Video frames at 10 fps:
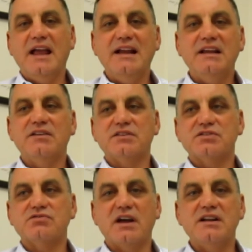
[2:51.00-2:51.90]
any of the
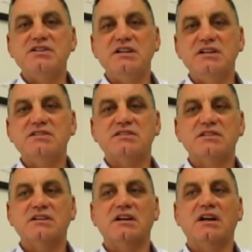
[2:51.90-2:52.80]
strategies
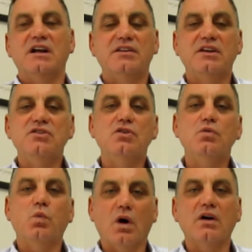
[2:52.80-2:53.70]
that
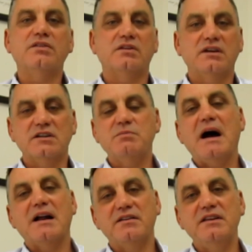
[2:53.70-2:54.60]
you want as
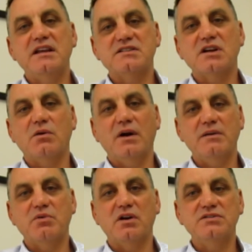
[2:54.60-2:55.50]
part of the SOA
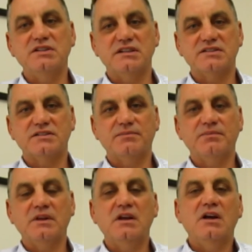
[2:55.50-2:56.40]
process.
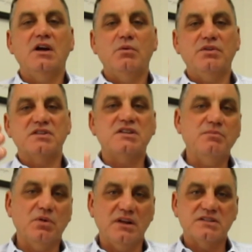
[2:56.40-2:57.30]
With a
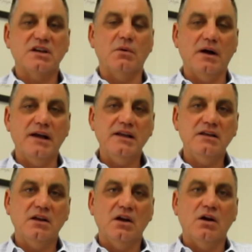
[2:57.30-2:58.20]
simple SOA,
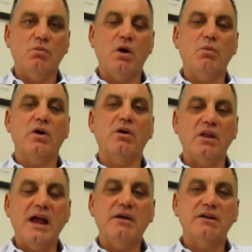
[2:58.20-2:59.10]
what we're
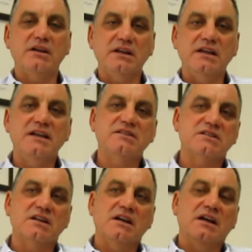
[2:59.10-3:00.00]
allowing
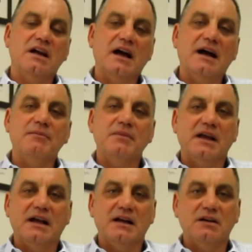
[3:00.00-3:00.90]
is
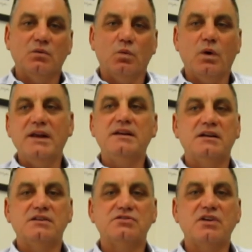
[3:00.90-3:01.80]

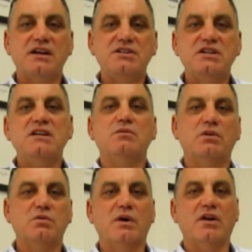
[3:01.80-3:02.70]
one strategy
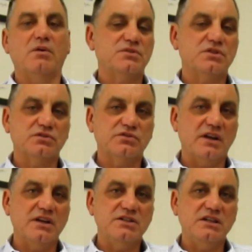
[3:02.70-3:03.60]
with one optional
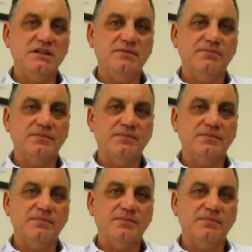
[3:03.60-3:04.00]
strategy.